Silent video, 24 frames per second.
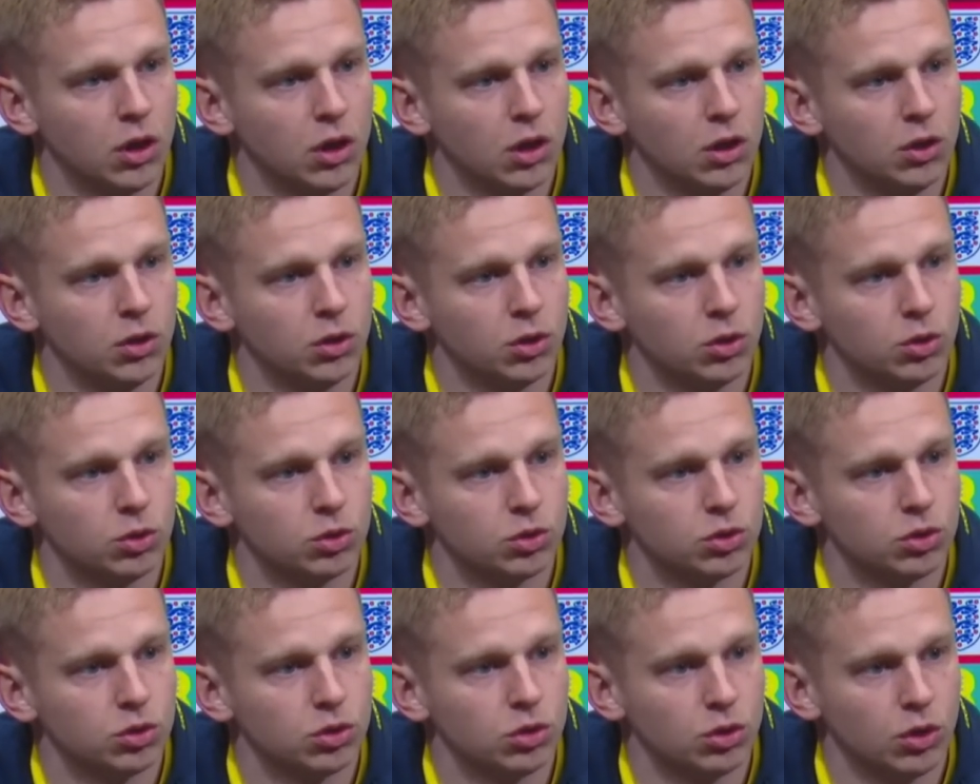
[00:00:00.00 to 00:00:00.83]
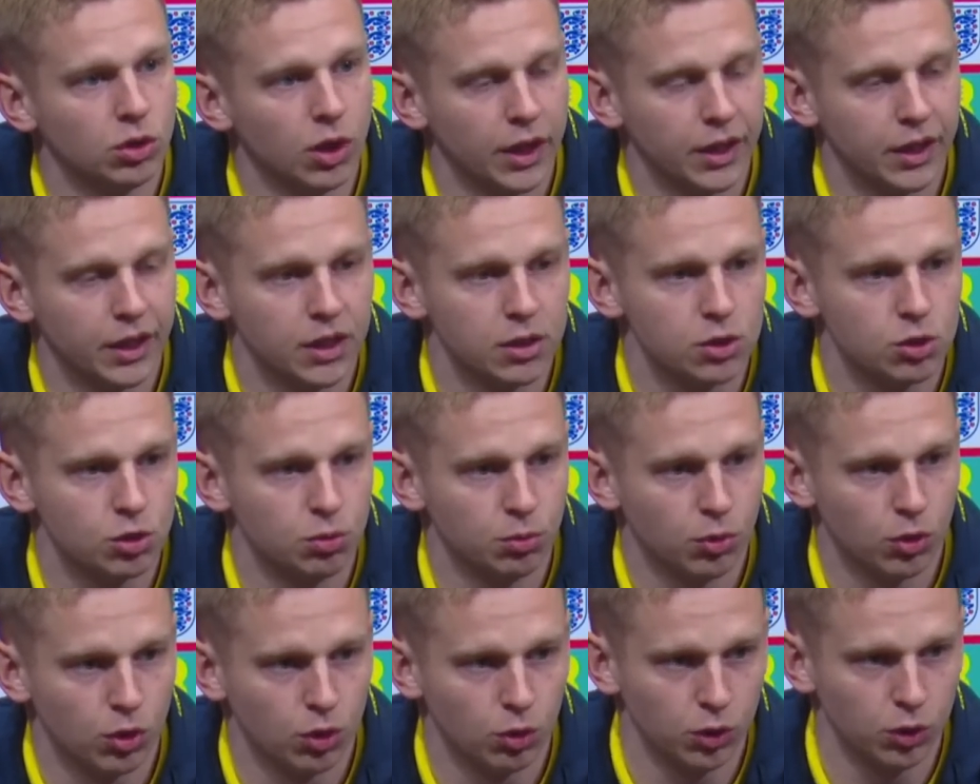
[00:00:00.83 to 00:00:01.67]
And also, I guess
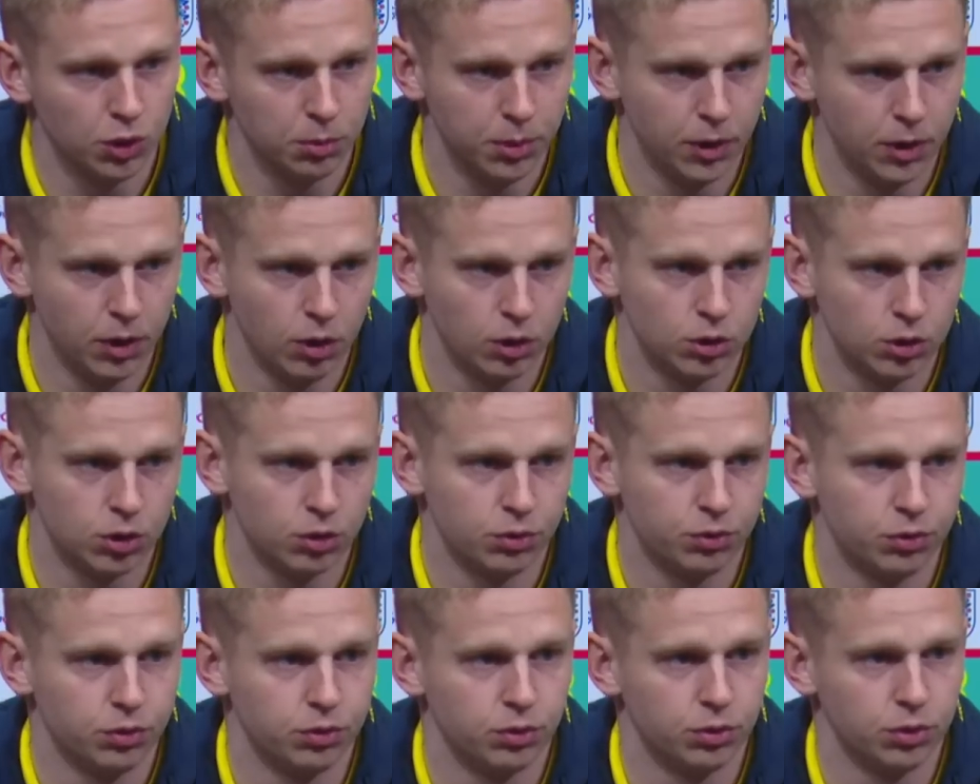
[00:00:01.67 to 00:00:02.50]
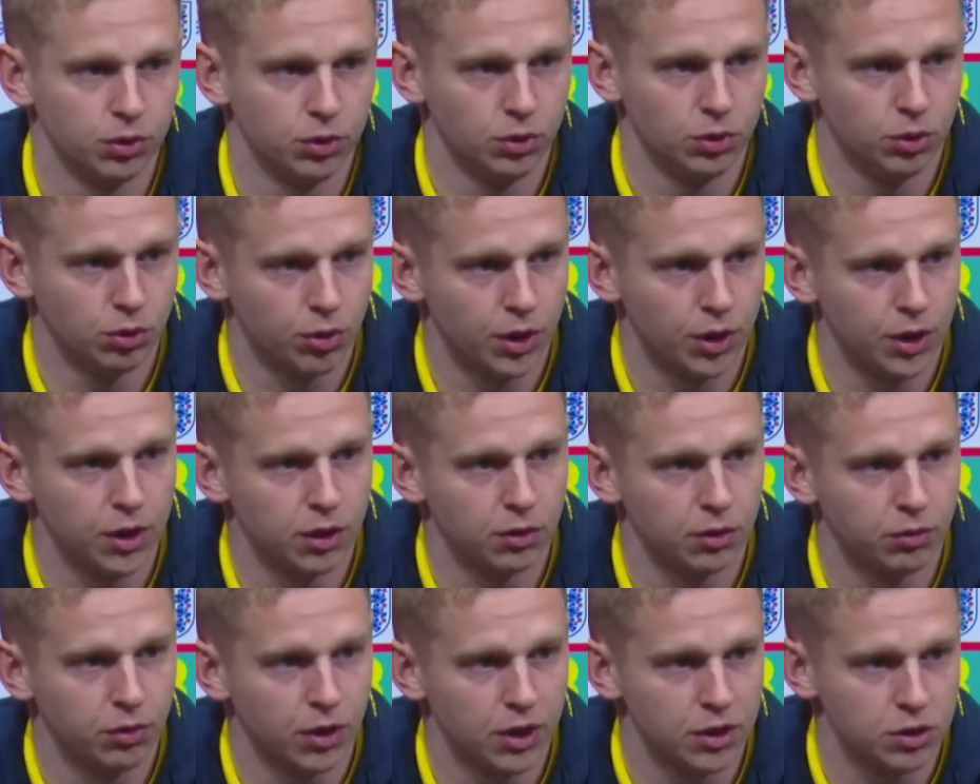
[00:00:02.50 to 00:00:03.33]
tomorrow will be a lot of
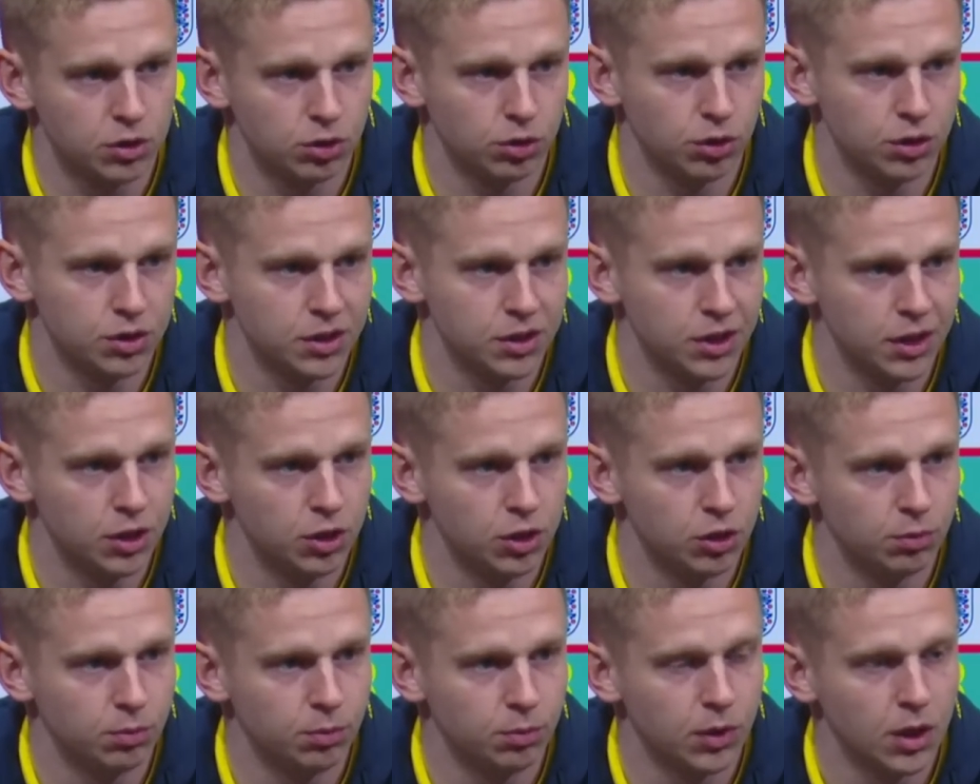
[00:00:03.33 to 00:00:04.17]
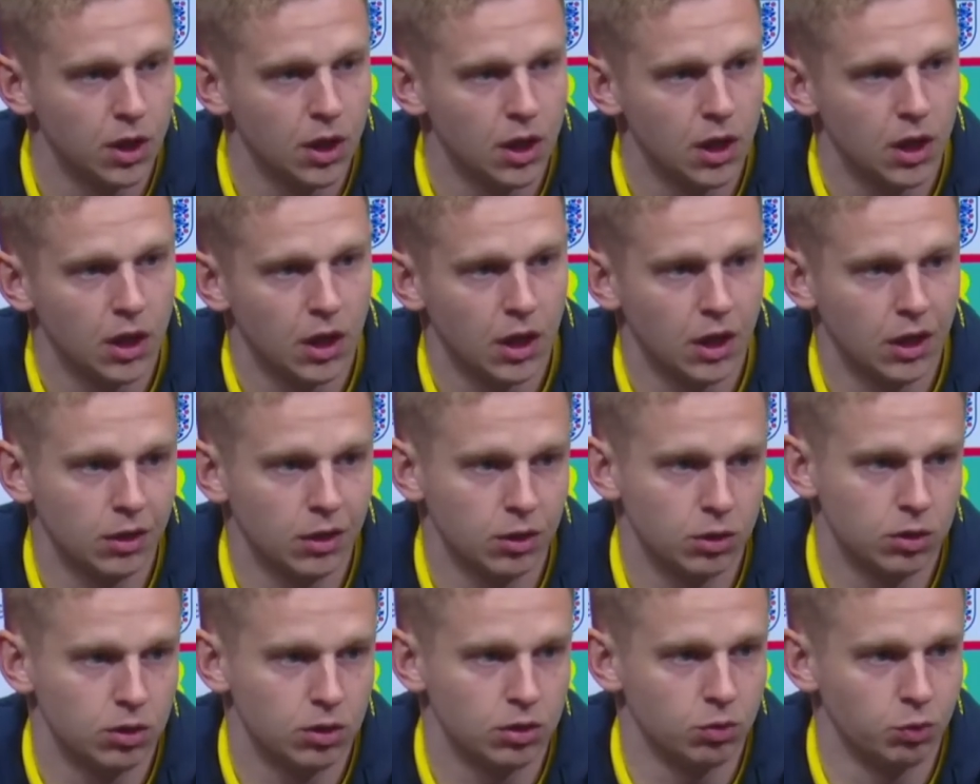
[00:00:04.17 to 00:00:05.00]
Ukrainian fans on the stadium,
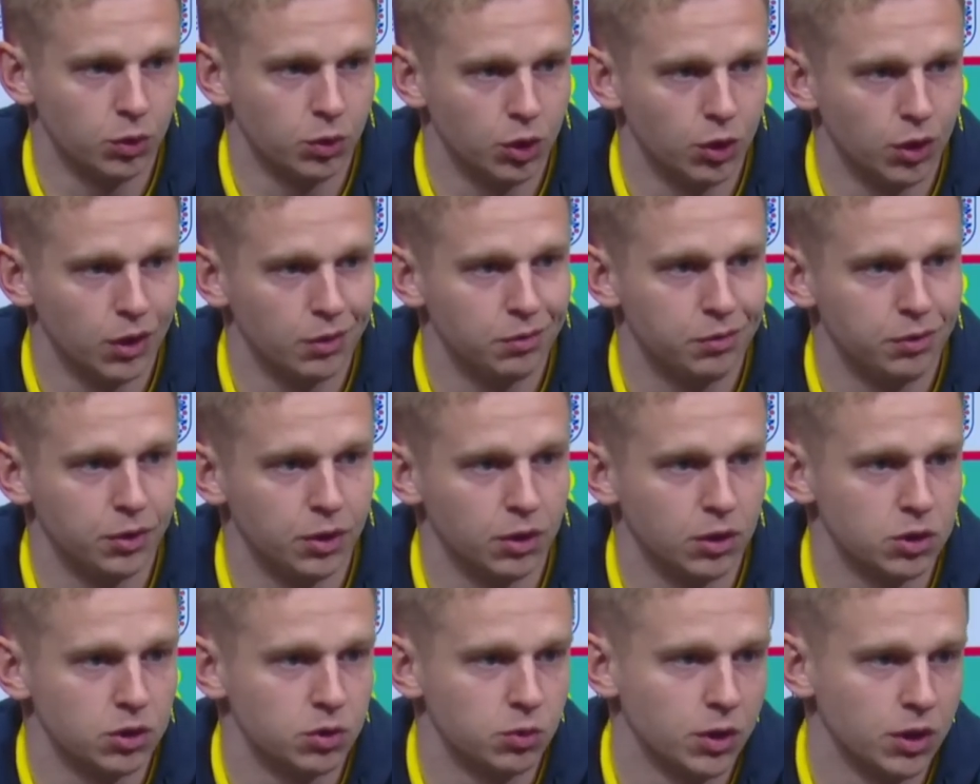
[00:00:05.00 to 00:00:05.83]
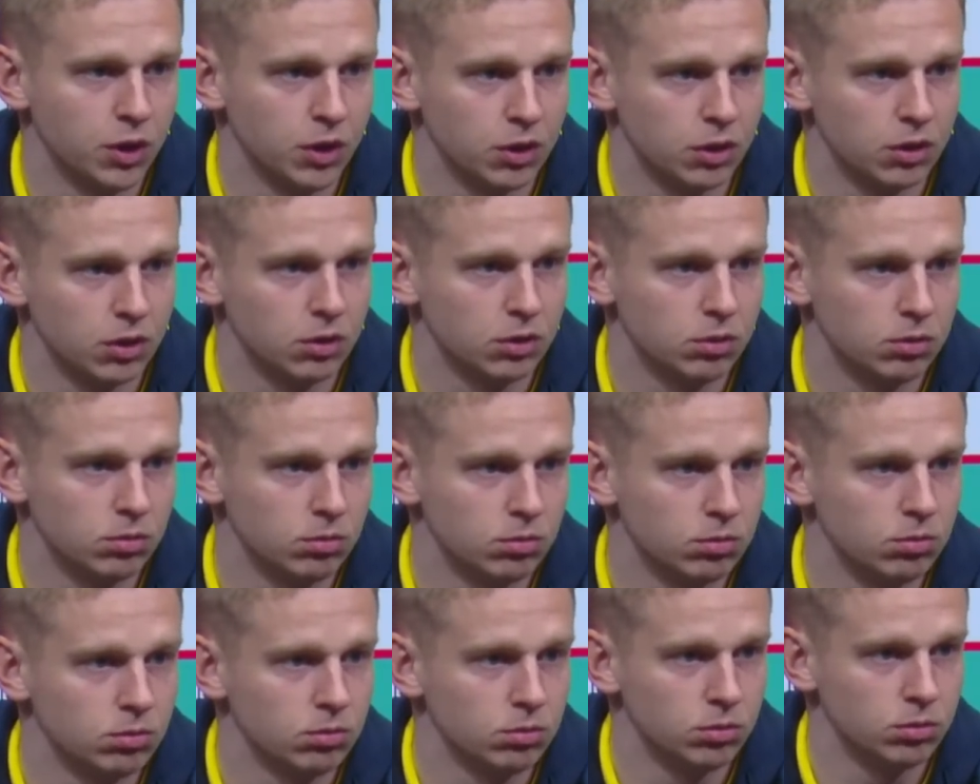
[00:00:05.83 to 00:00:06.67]
and we're going to feel as well
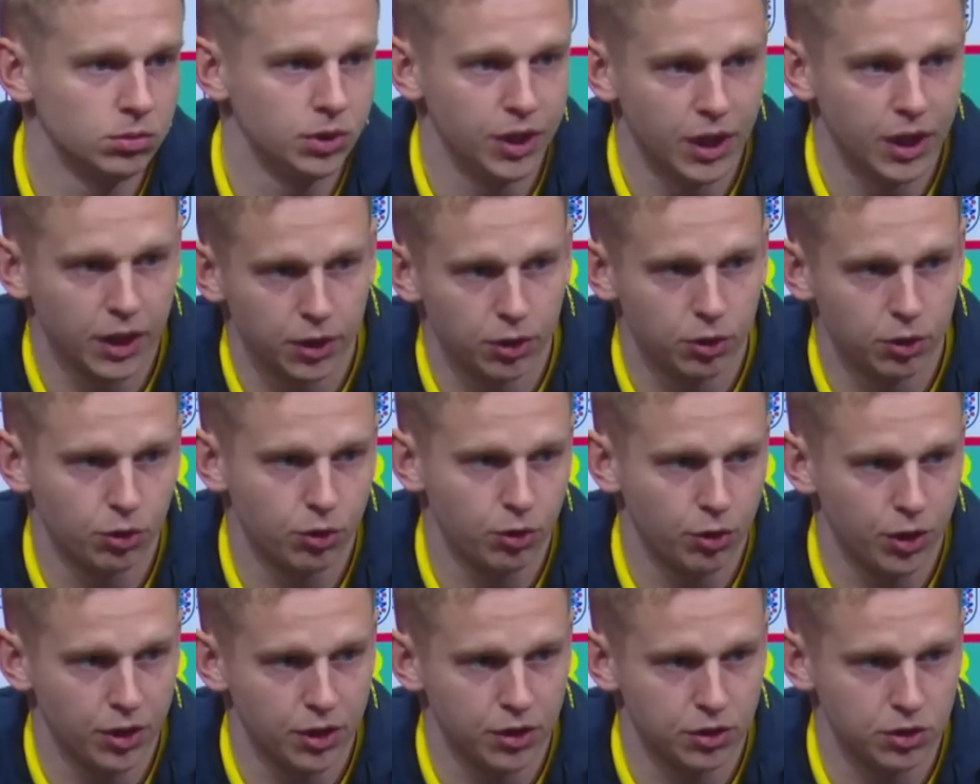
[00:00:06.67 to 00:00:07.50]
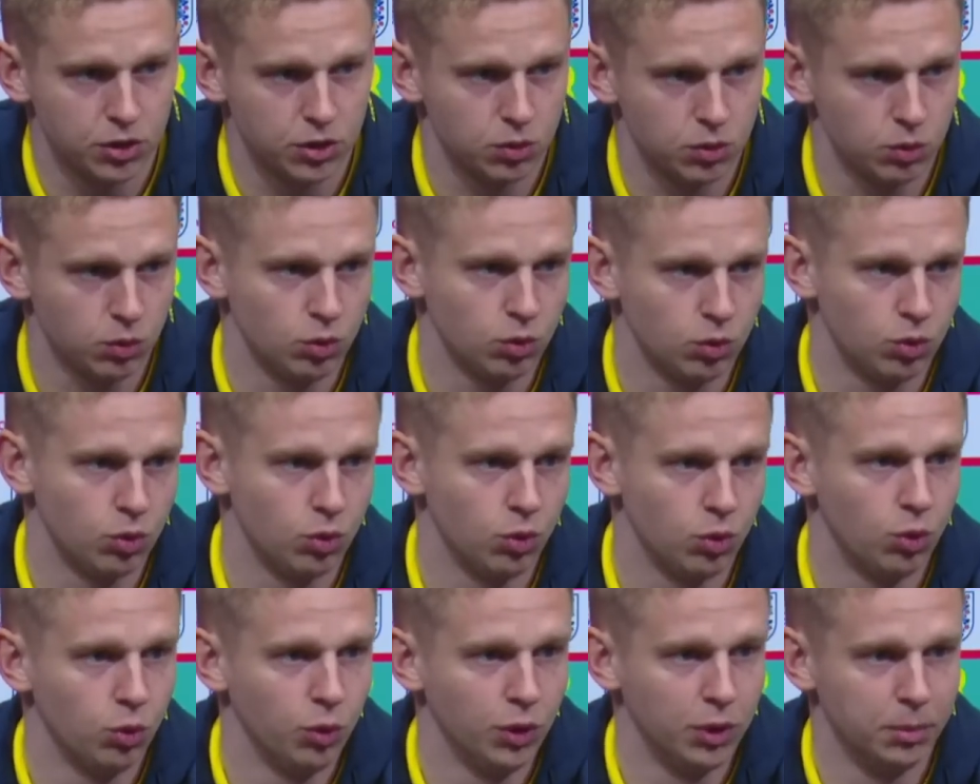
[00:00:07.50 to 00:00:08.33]
the other Ukrainians
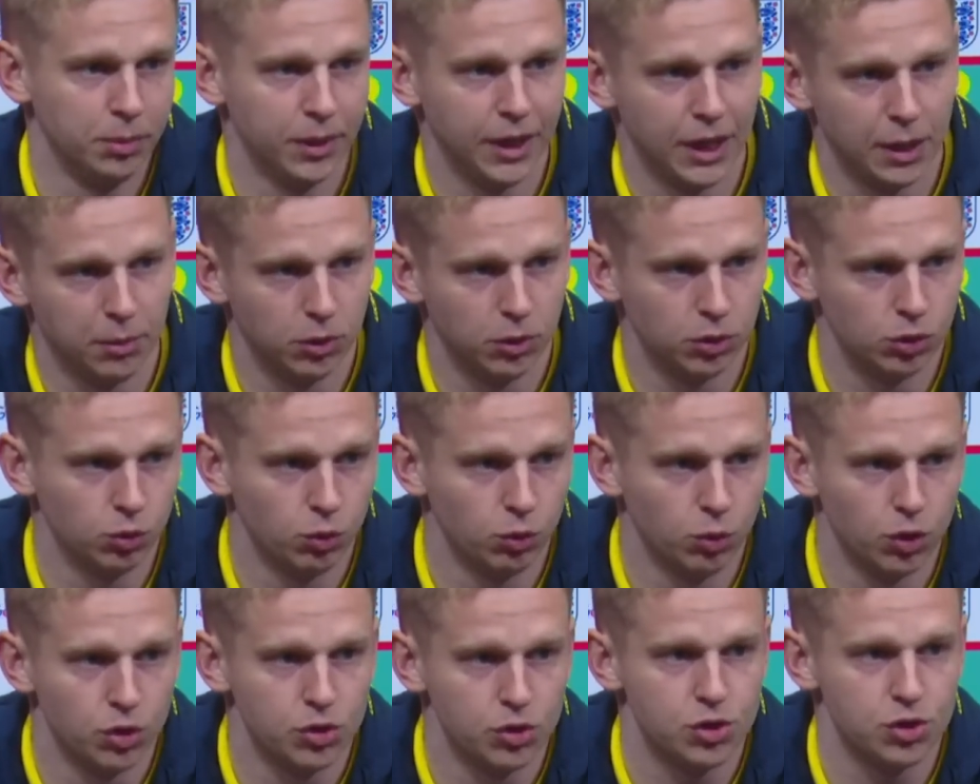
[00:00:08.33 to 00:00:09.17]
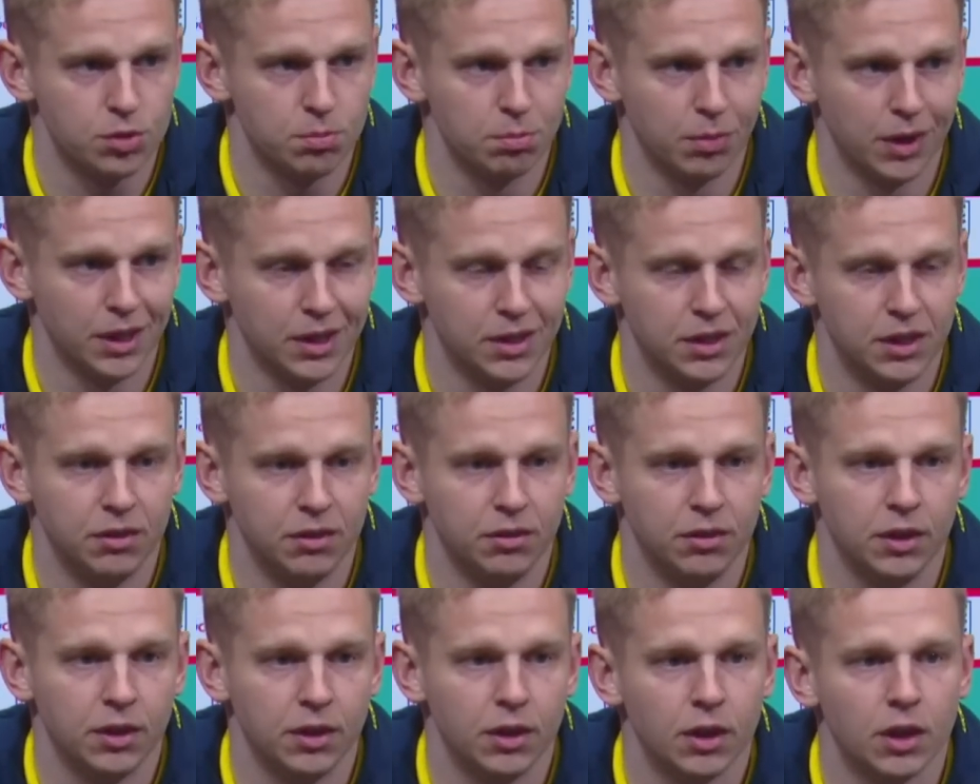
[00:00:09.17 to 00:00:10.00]
who will be able to watch by
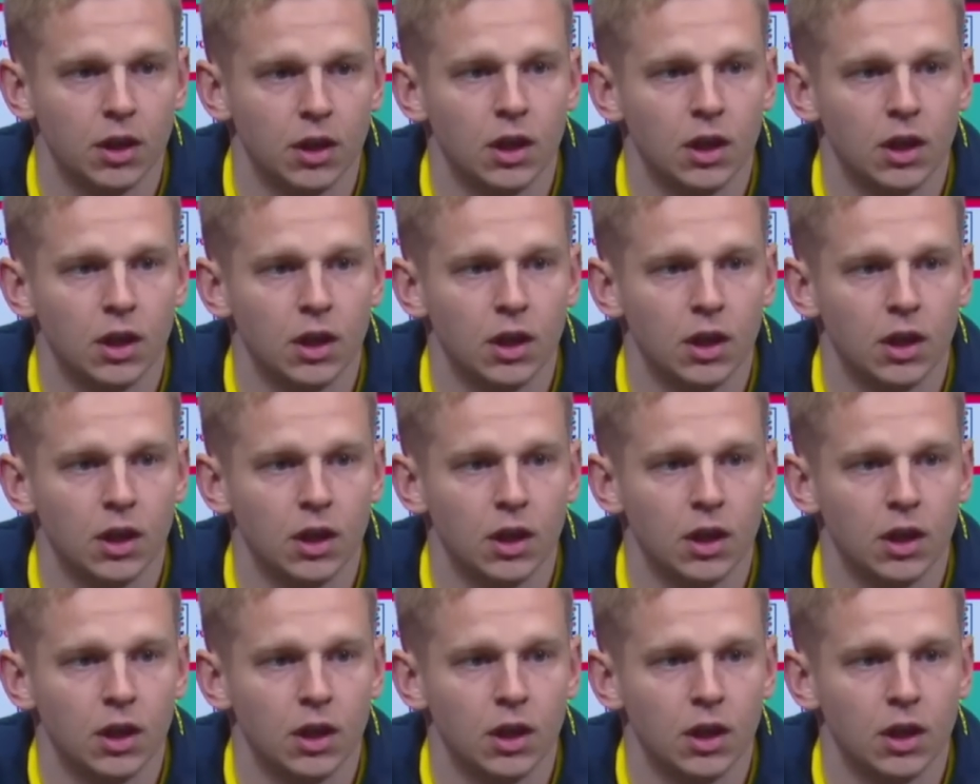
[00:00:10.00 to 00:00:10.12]
TV.